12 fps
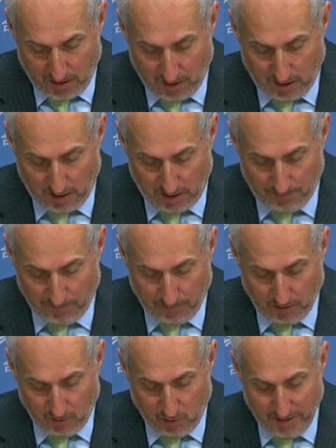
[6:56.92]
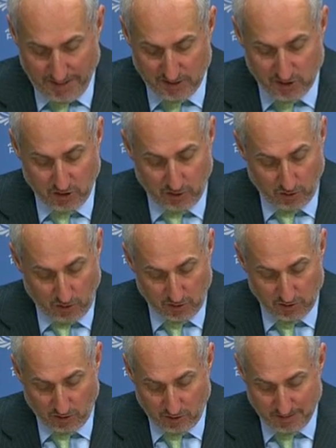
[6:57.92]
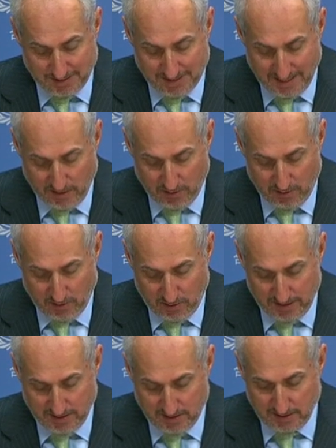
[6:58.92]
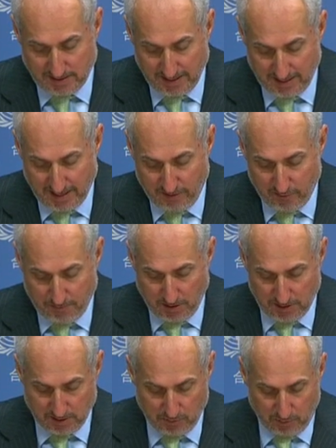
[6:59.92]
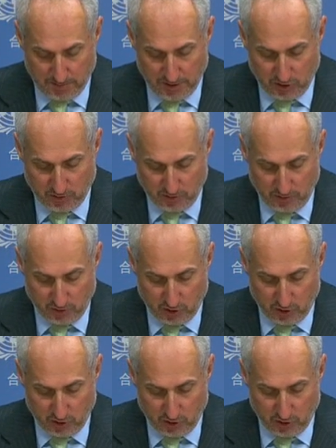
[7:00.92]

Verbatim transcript: Um, UNHCR calls on all state authorities to take every possible measure to